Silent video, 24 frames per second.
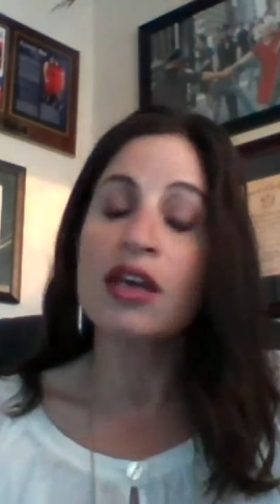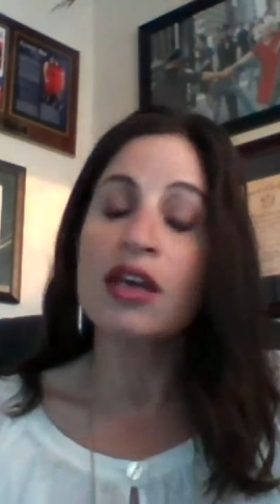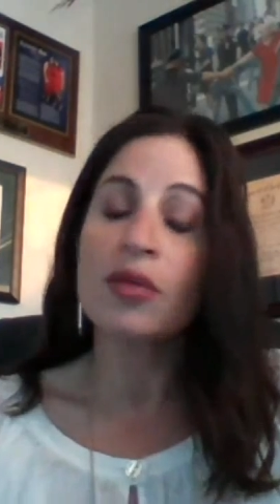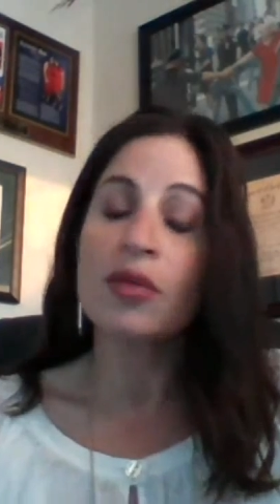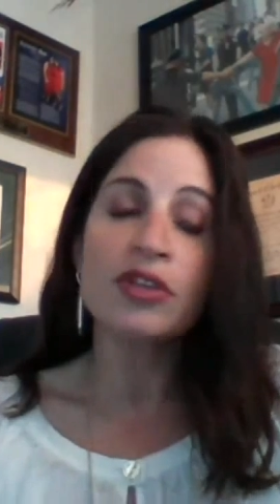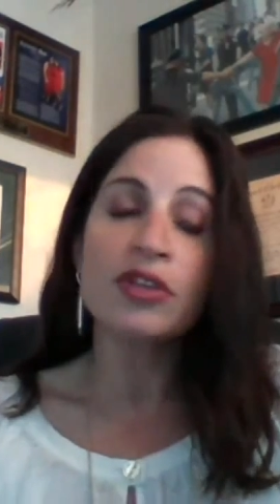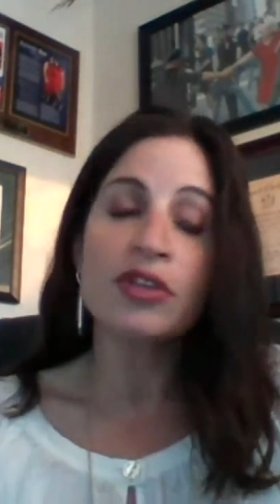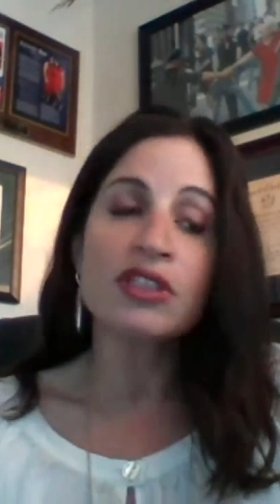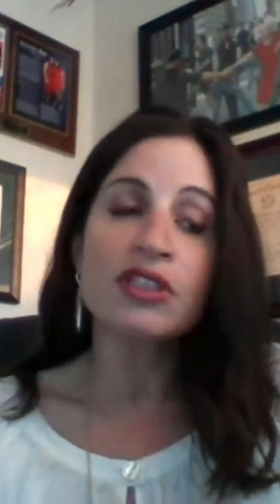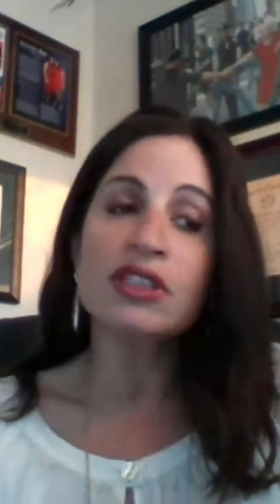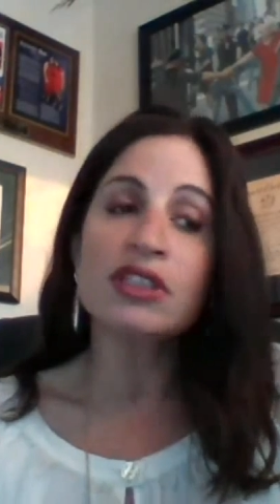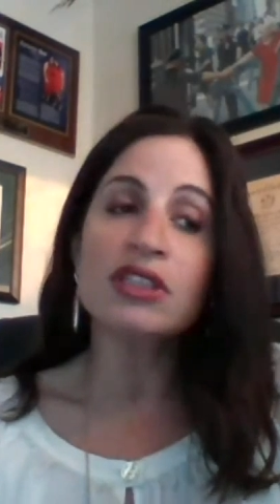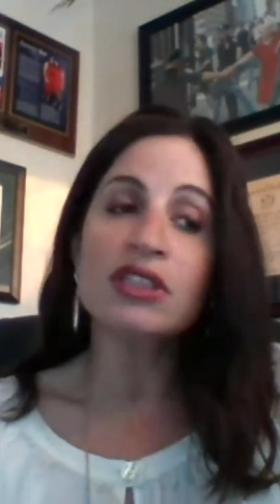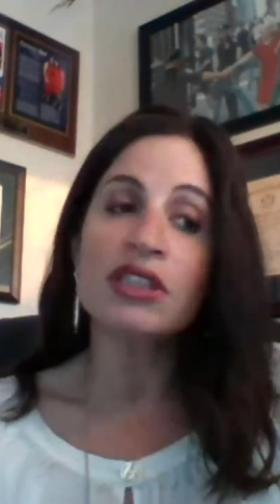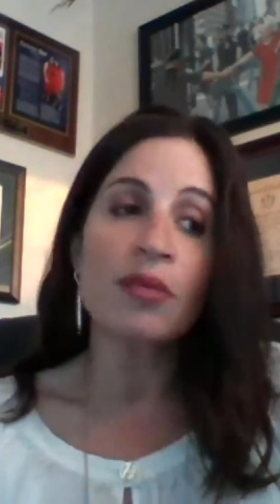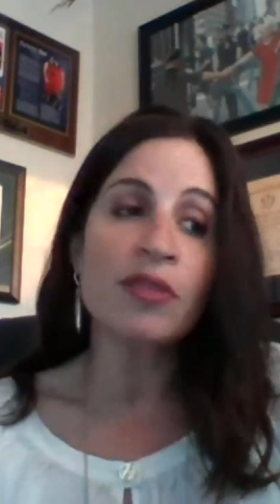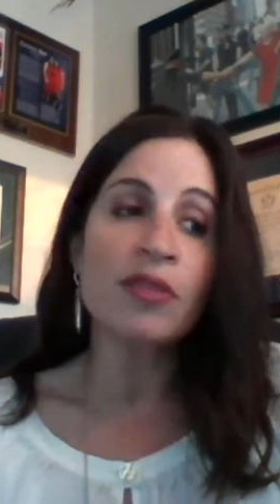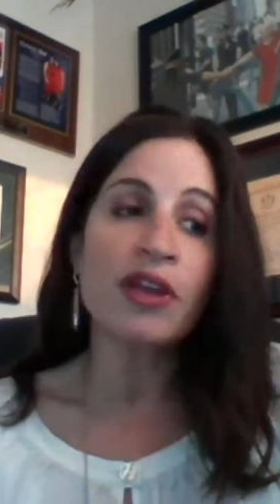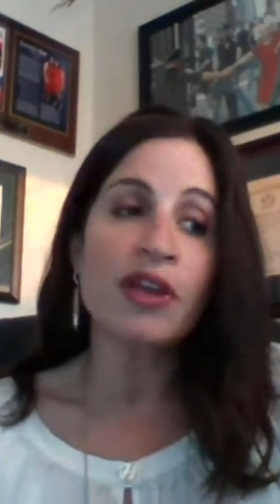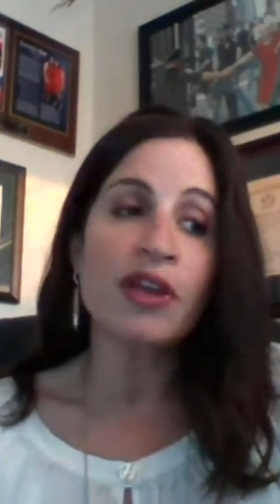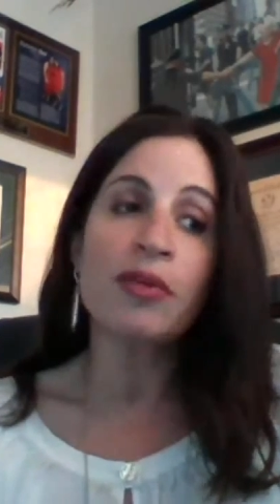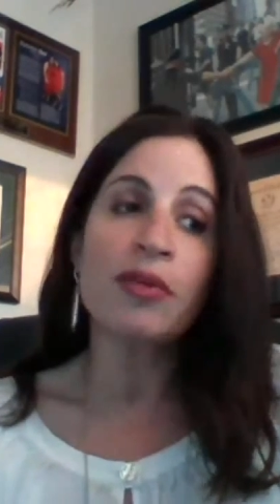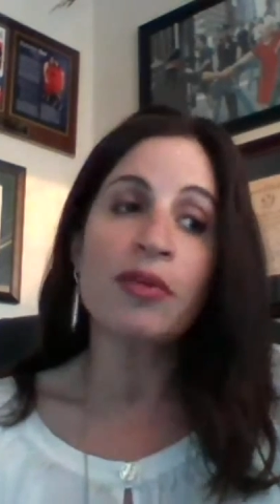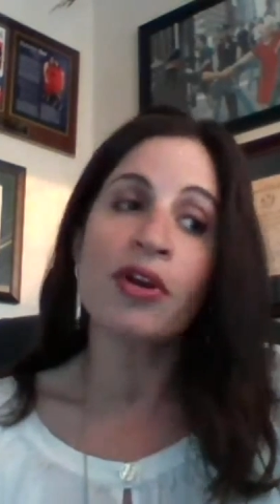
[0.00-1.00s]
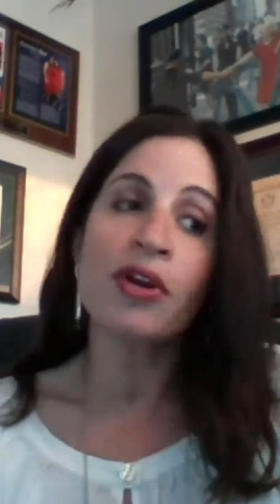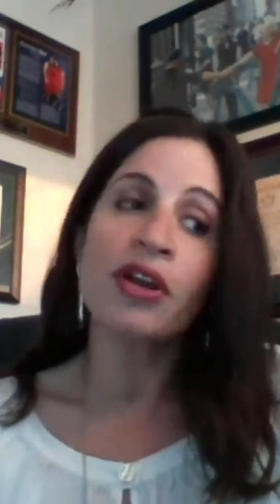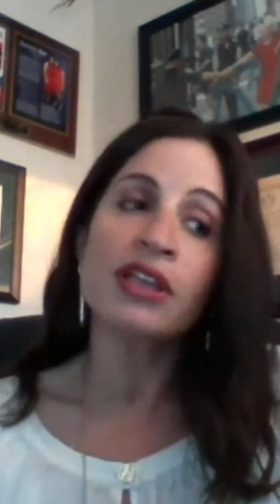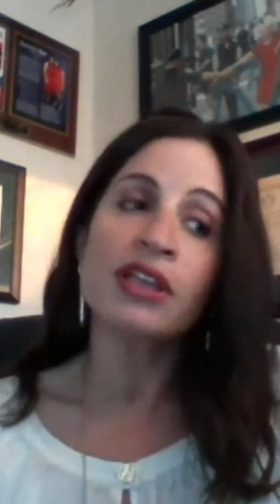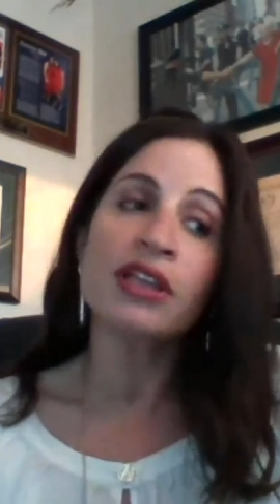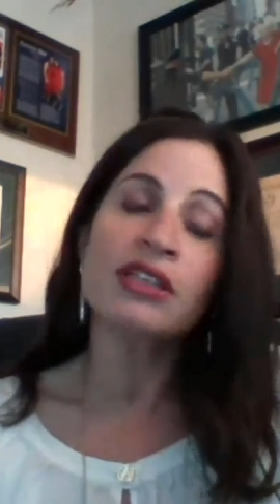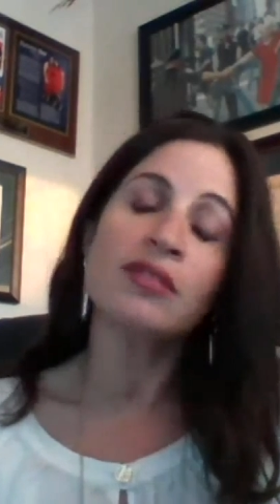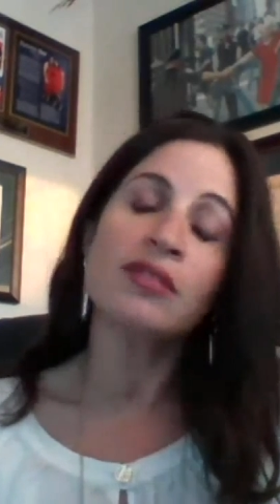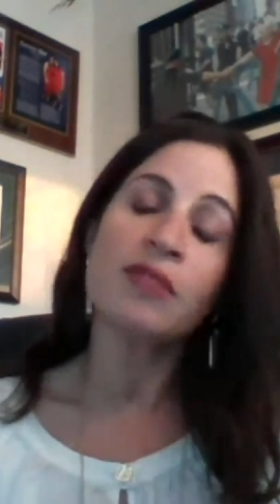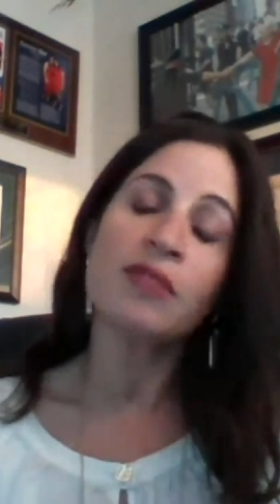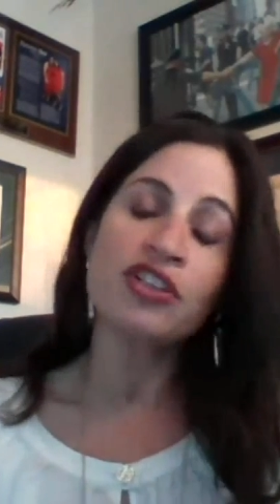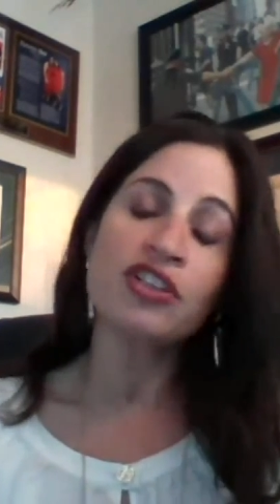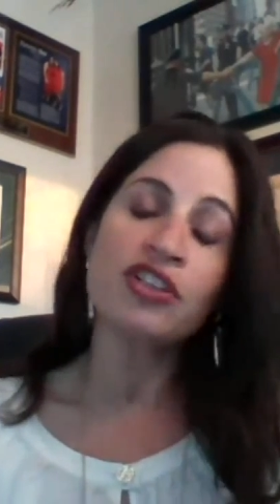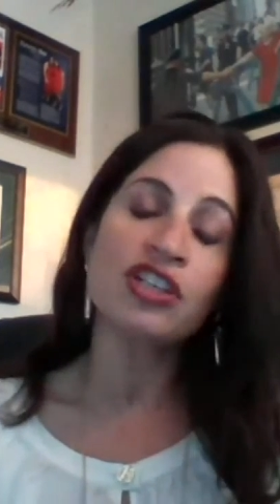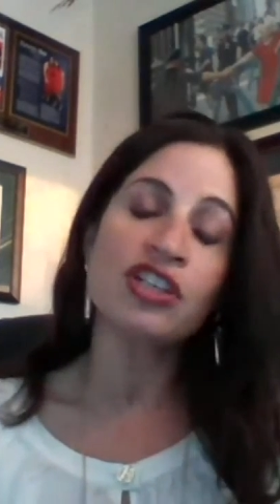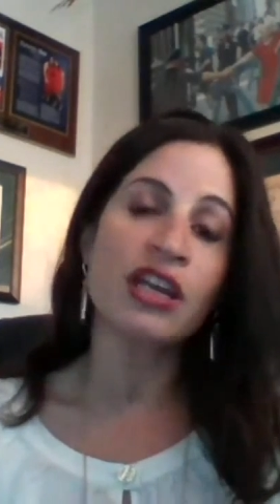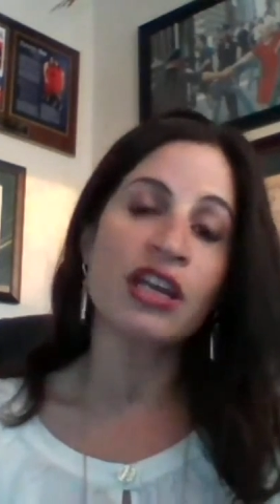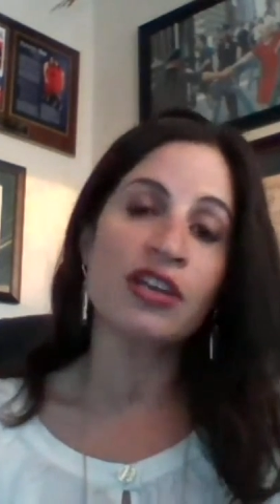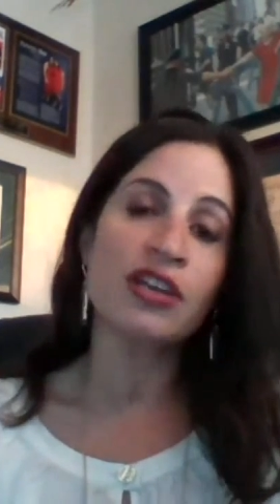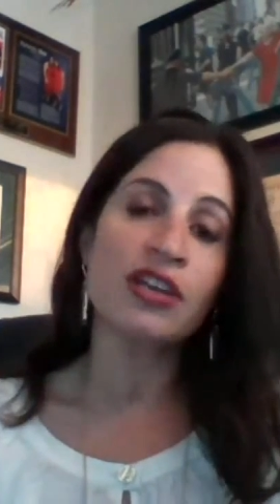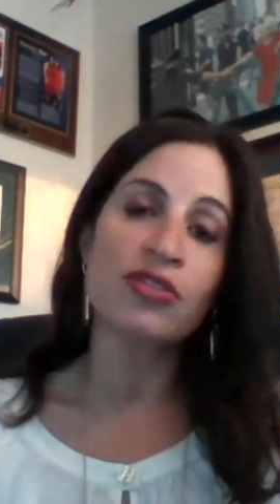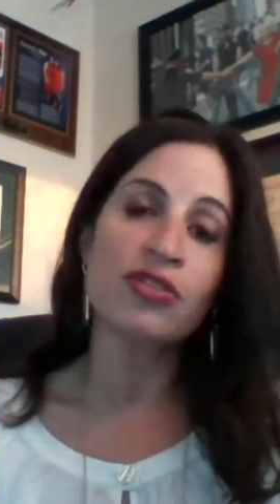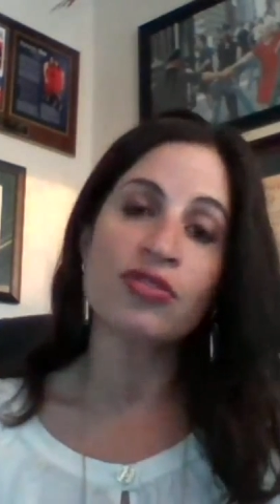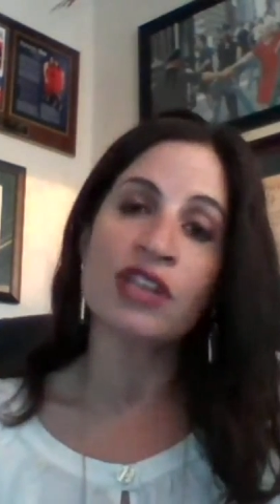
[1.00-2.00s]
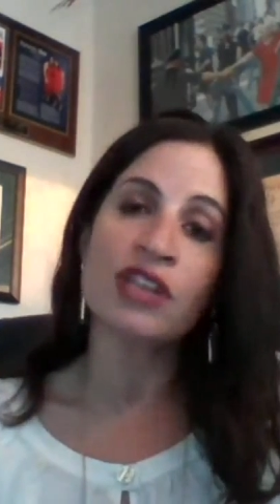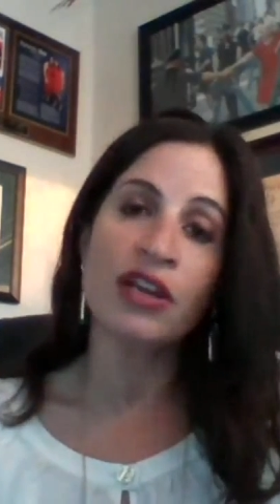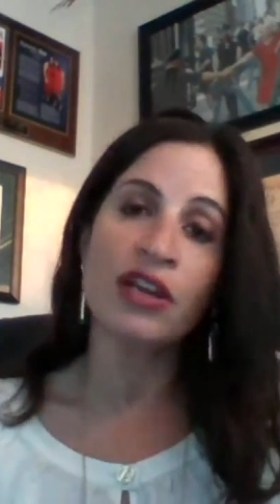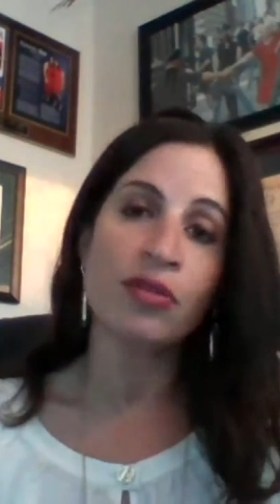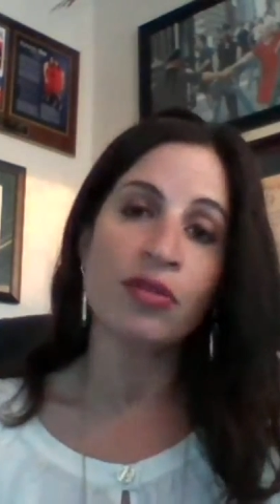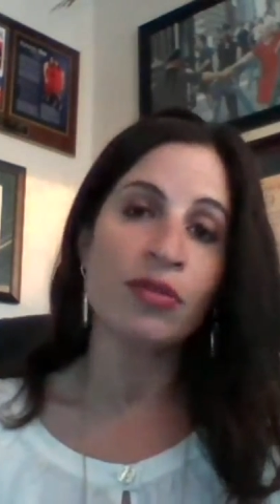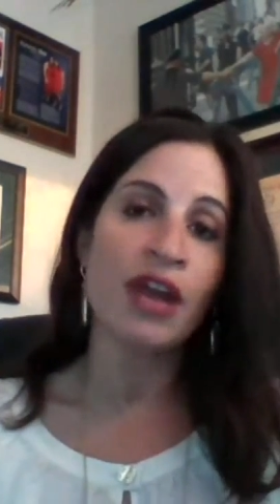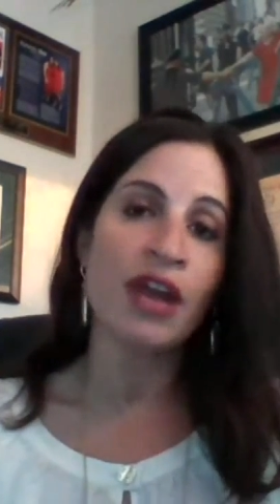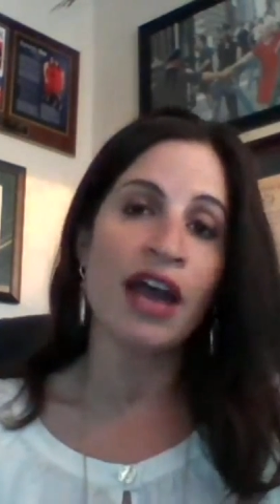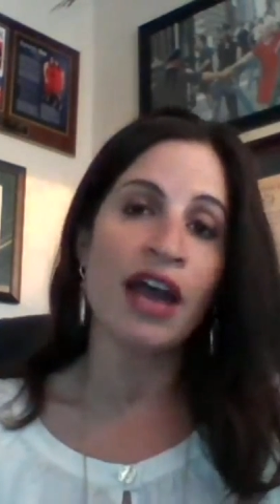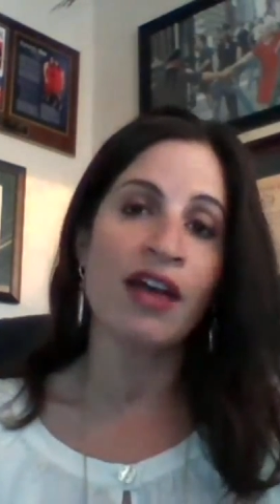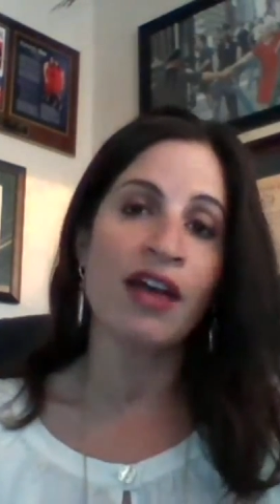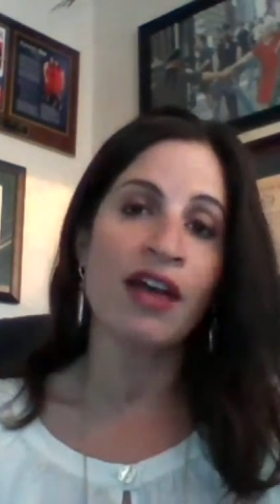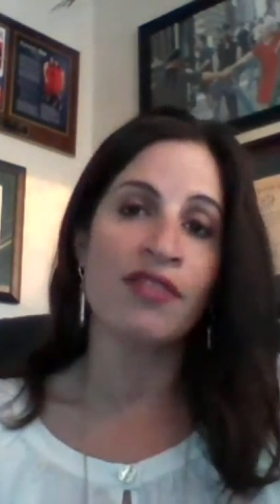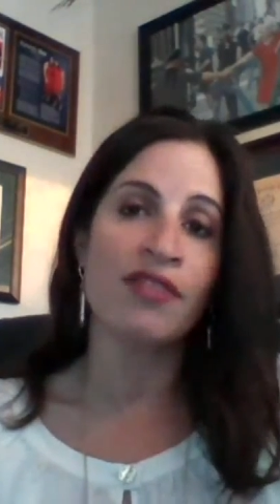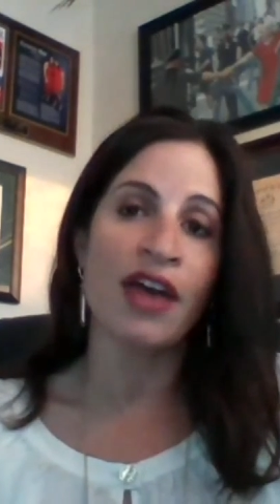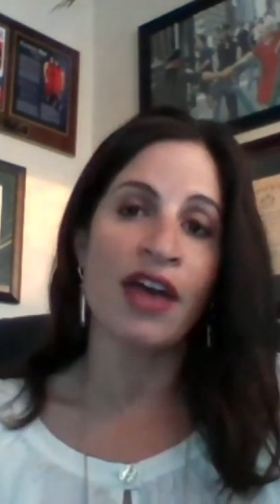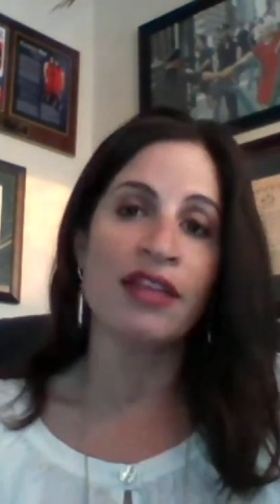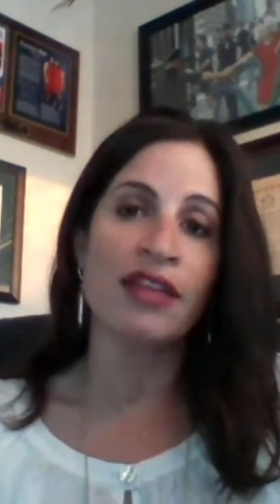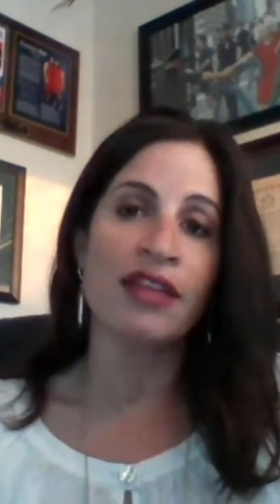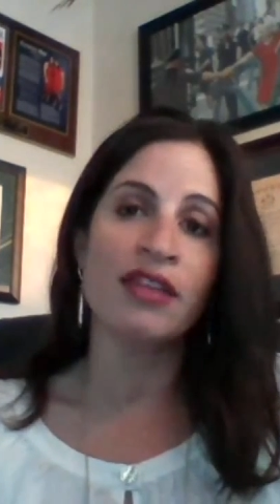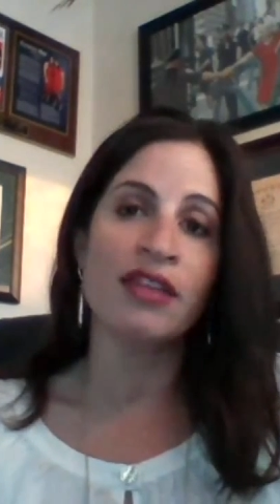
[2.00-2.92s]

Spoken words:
But some librarians, some educators, they don't have that.